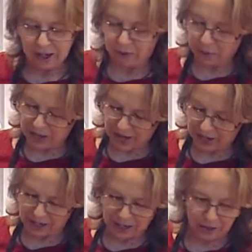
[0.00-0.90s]
If we had
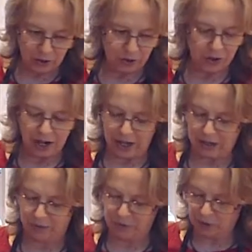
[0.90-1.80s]
another
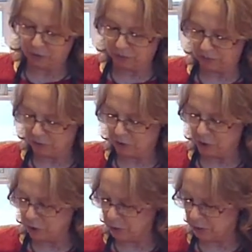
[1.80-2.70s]

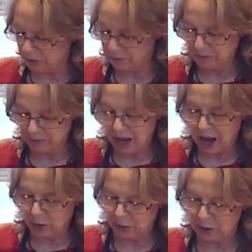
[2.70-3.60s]
few
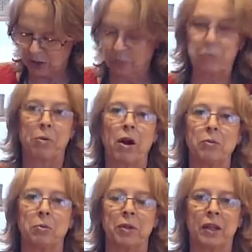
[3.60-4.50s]
hours, it would
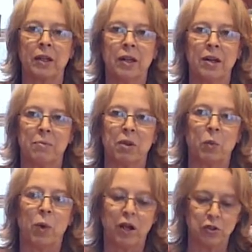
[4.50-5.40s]
probably be
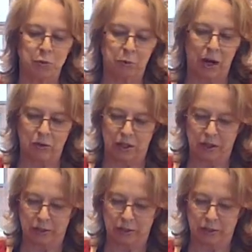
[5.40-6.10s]
well sprouted.